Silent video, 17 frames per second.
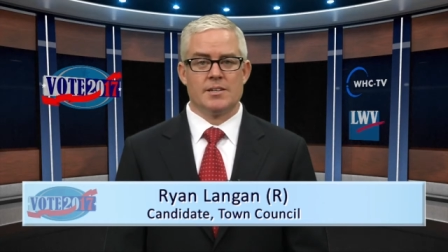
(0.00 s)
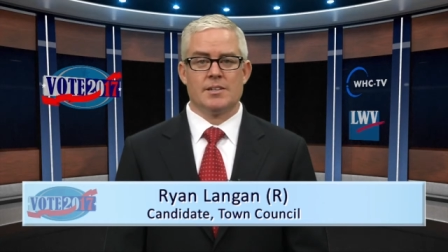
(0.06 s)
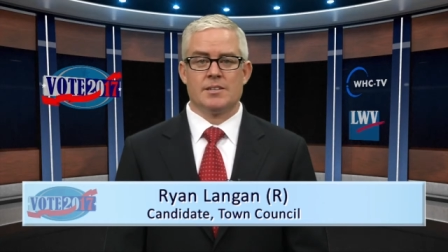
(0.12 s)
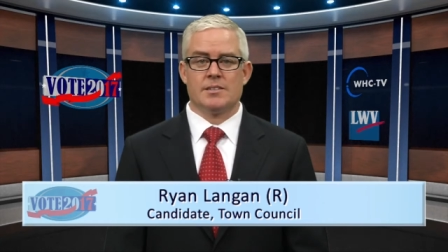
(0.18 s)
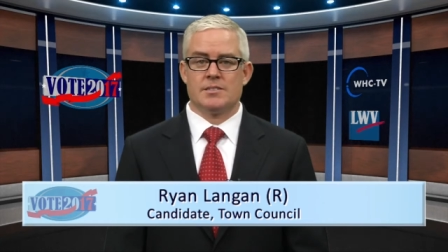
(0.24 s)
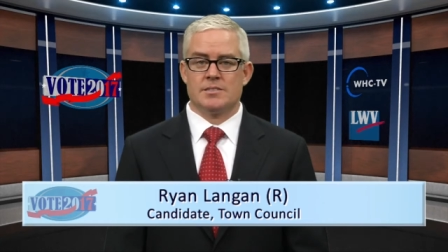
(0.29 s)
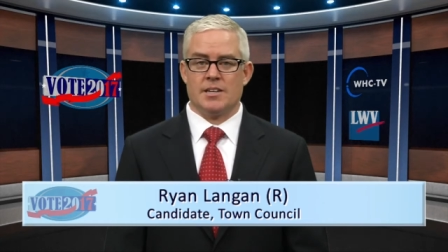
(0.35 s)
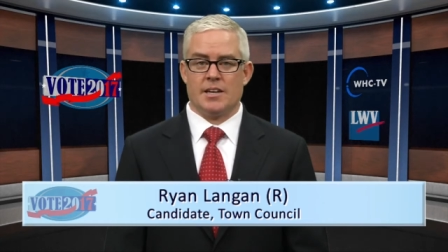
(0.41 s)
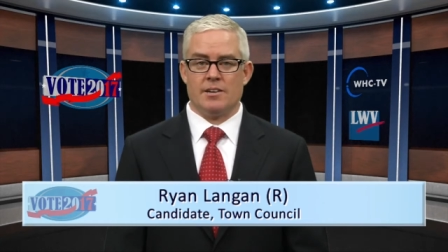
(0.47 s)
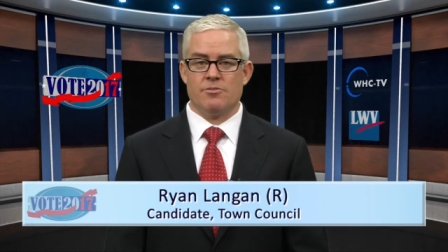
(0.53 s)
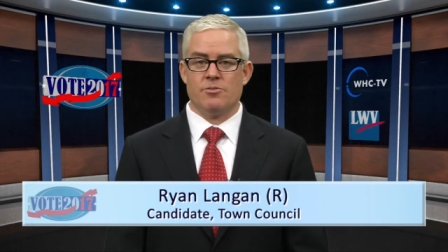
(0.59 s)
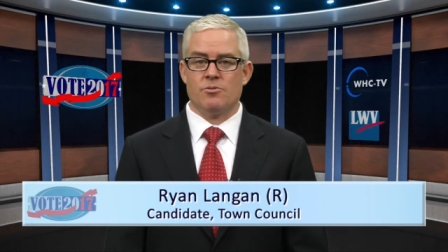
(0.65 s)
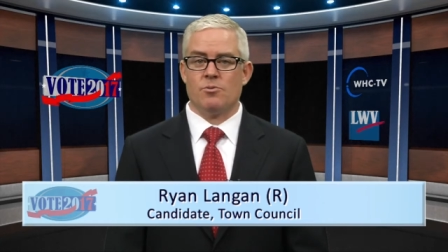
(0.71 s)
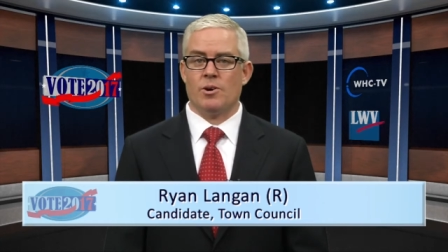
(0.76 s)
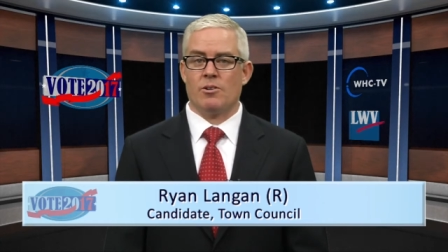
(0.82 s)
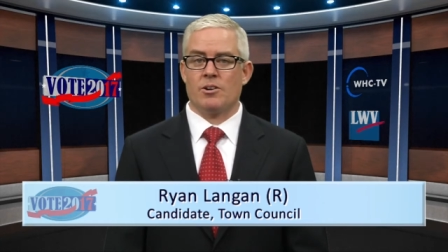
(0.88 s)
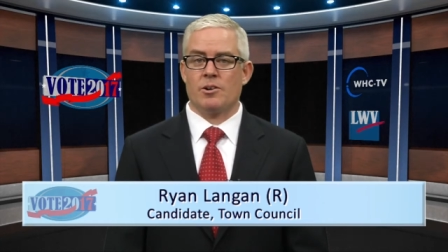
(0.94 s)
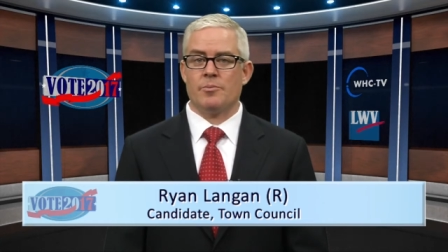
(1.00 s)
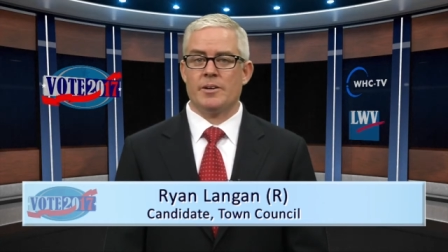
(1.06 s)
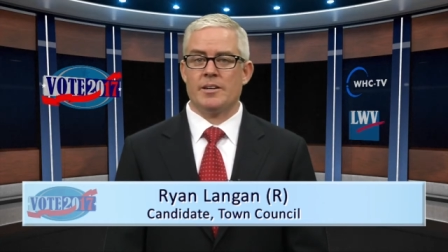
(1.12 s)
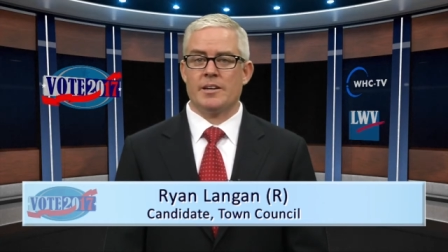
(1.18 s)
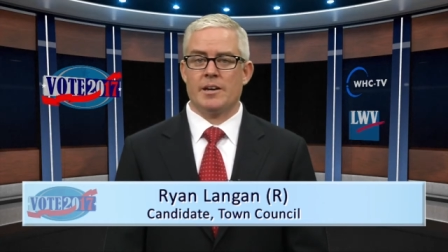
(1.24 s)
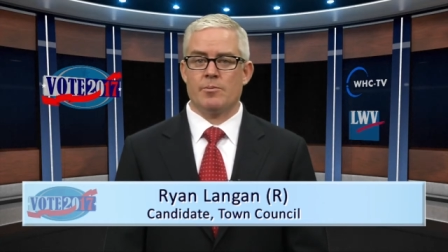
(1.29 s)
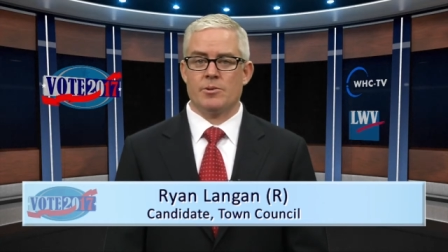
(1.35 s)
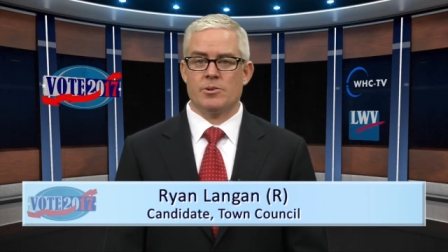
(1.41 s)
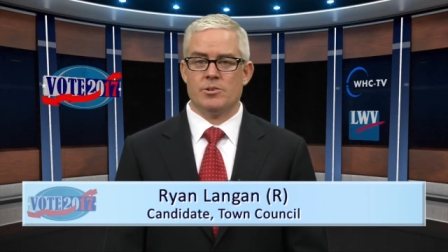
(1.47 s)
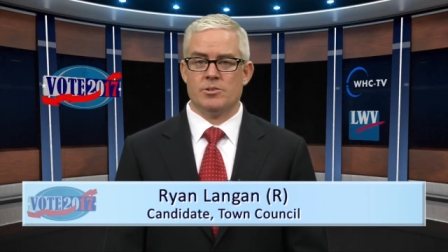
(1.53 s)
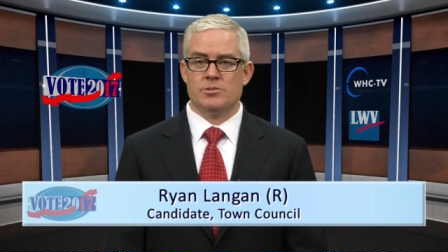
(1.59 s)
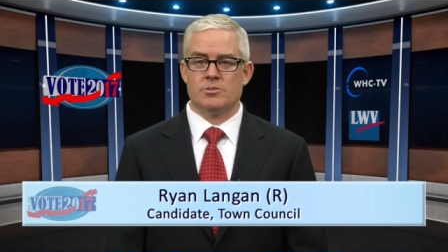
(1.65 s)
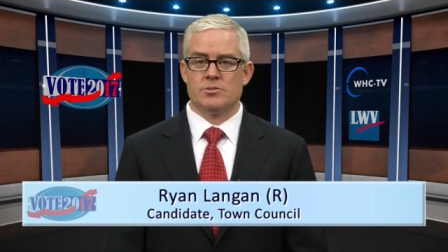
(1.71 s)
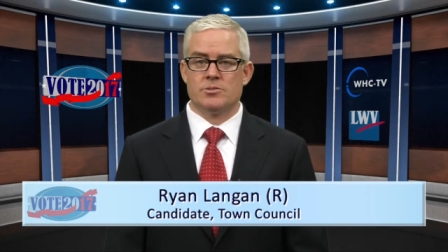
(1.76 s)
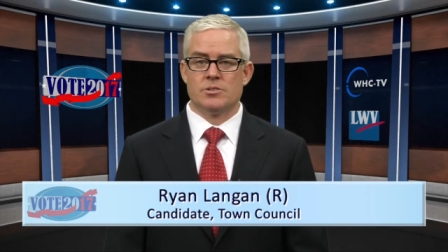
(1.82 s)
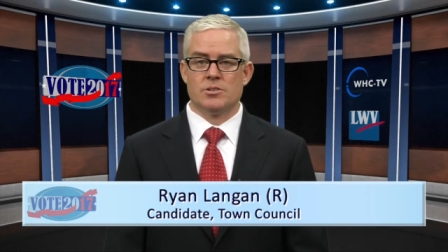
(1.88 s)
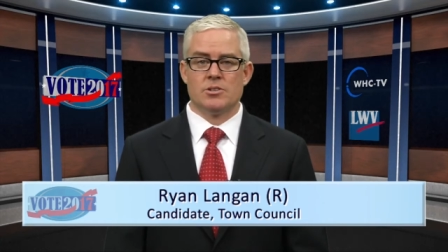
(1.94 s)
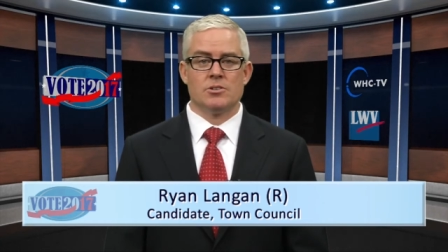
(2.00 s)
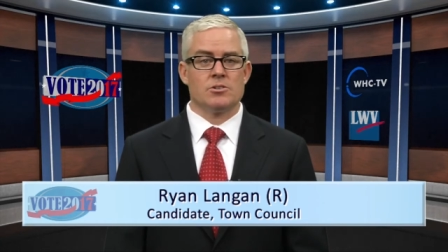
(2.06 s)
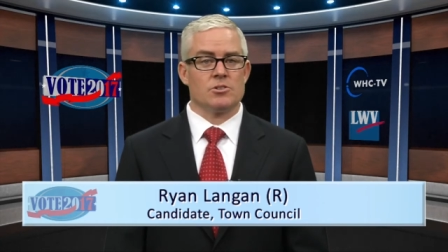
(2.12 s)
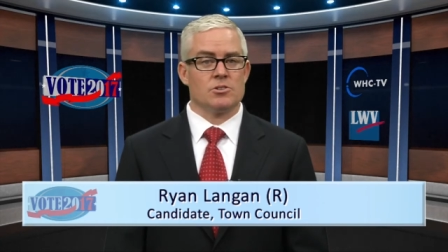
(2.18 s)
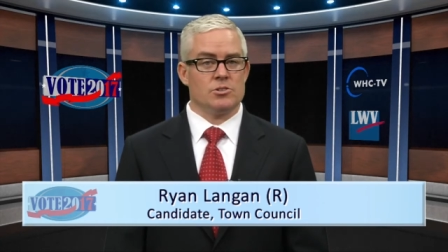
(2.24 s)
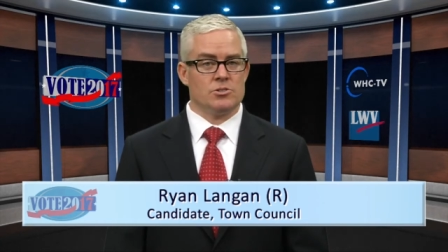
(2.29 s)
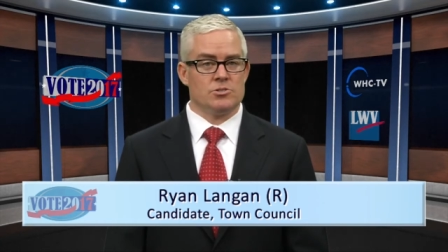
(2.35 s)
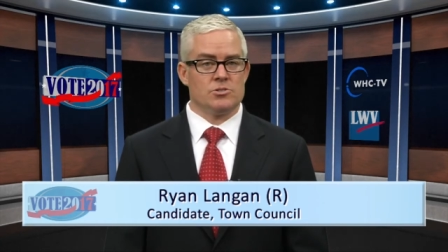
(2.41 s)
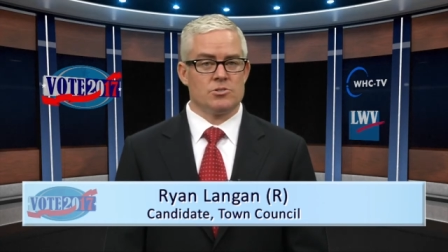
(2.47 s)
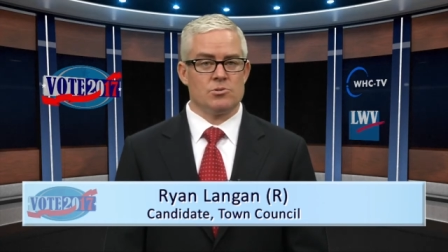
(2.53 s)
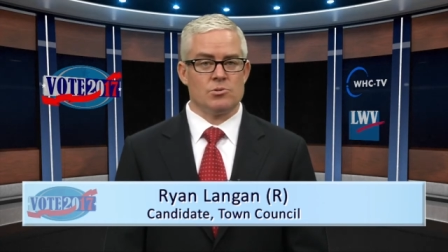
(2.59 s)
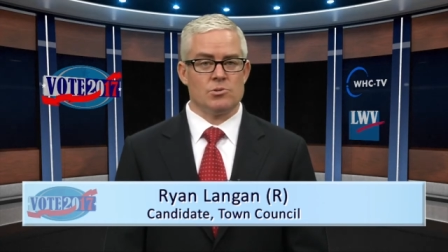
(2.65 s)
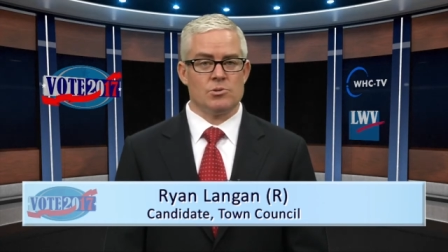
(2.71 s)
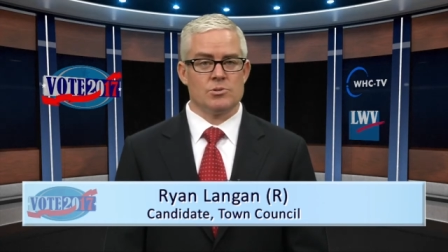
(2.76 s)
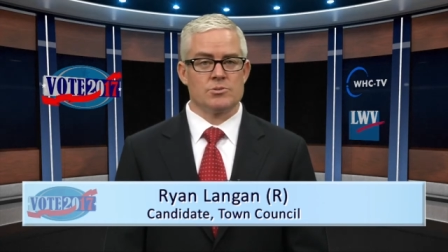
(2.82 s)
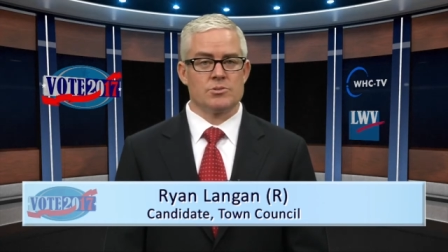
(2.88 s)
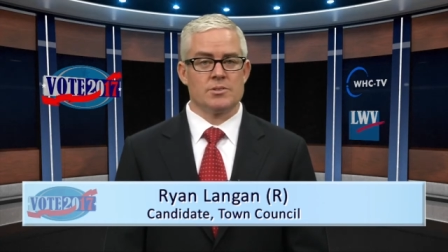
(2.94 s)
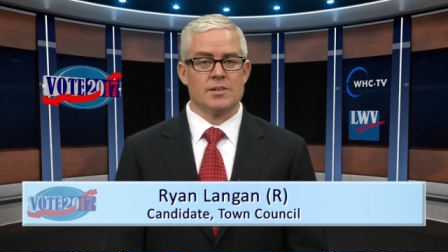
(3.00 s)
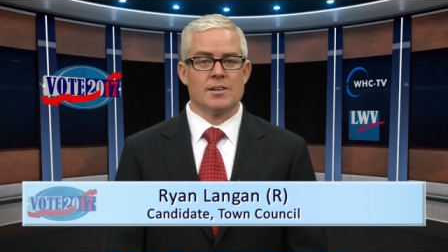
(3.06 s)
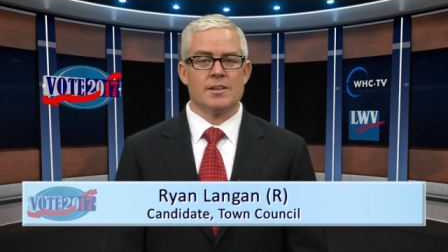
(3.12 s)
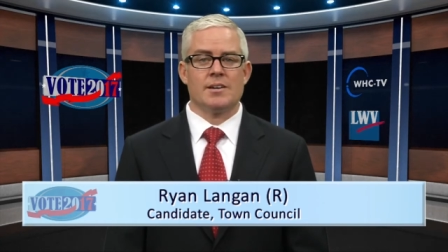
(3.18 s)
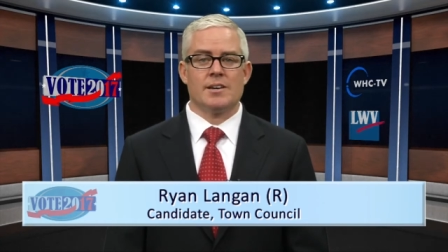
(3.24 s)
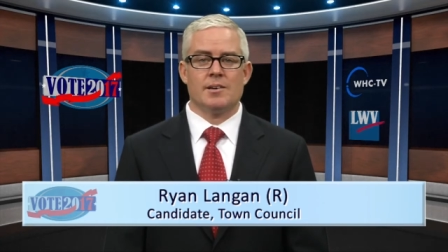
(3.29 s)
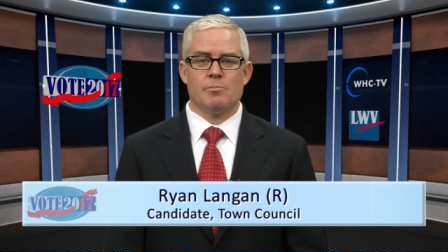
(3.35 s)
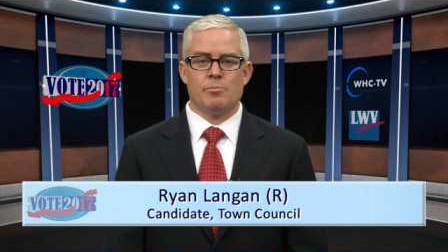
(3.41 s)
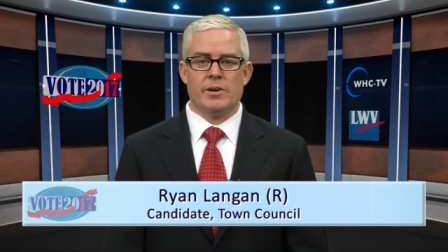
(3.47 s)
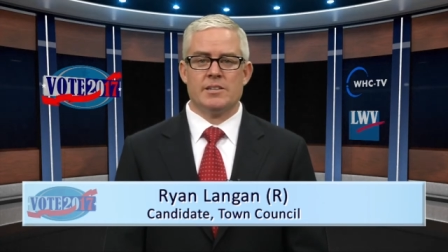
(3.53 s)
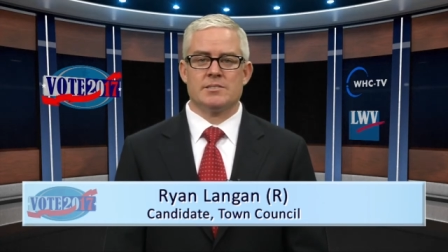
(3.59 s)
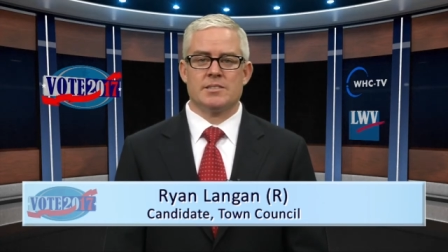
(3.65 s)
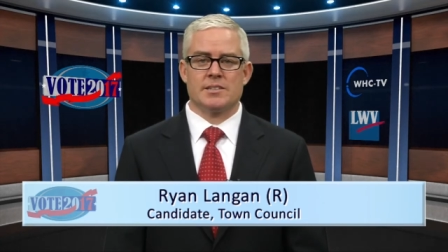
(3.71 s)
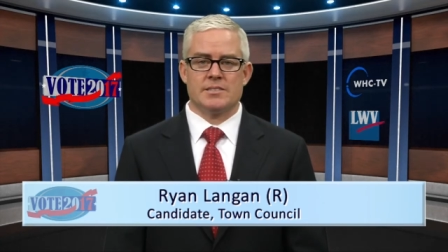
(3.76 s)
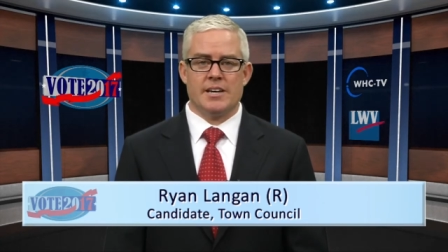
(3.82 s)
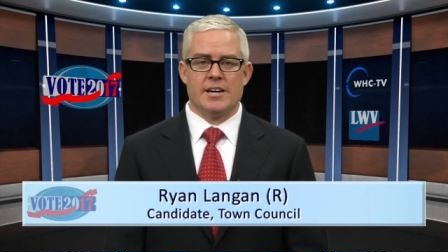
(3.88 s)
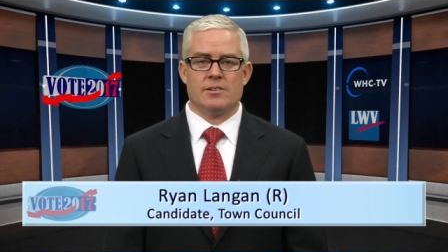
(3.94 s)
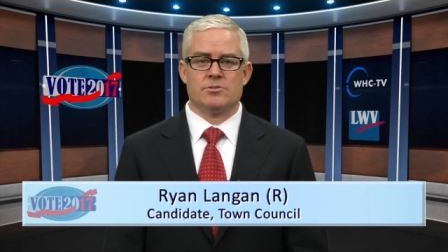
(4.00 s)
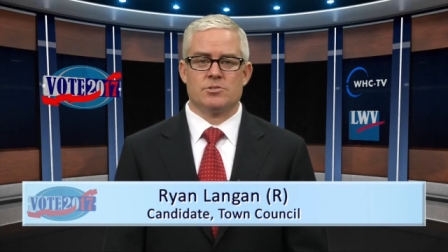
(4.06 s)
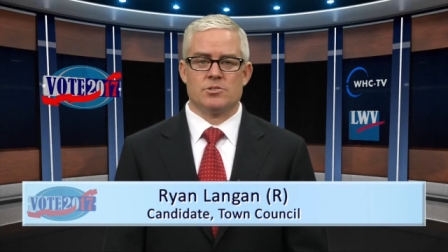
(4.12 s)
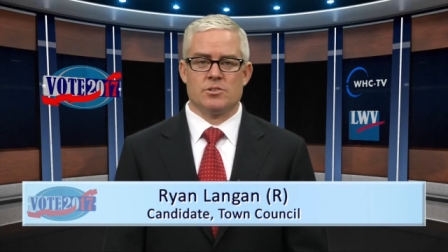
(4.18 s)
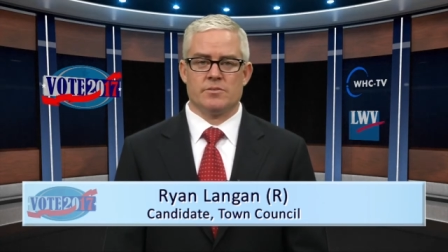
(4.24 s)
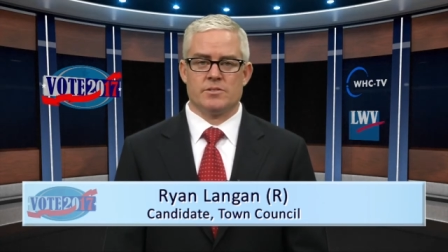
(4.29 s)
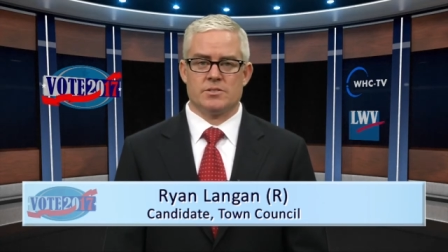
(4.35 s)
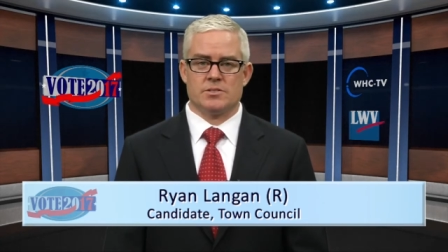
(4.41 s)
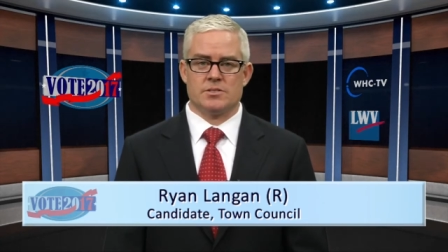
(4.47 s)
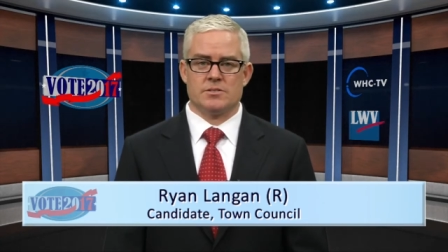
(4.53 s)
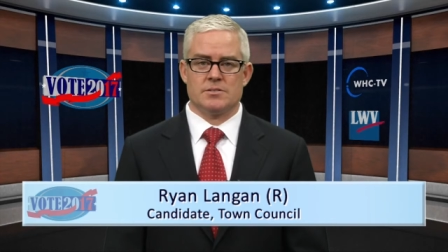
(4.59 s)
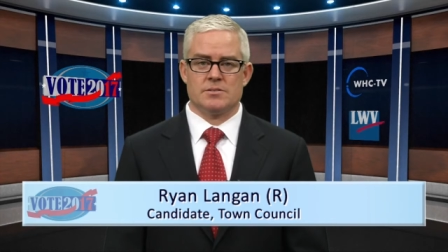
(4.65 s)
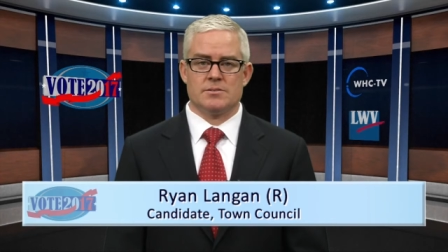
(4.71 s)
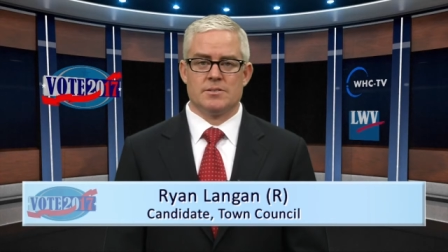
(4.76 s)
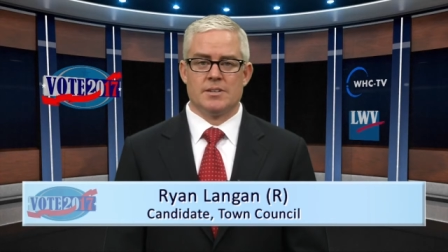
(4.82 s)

Safe, welcoming neighborhoods, good schools, and basic town services.